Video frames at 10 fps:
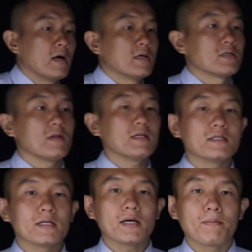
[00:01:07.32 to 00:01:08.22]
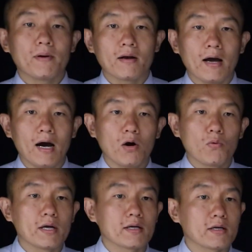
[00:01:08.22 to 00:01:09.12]
So let's think about how
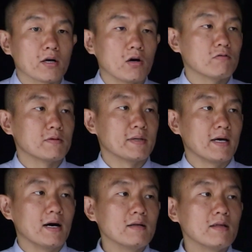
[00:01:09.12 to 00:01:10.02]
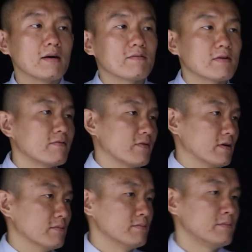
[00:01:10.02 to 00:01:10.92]
we can go from an unlevered firm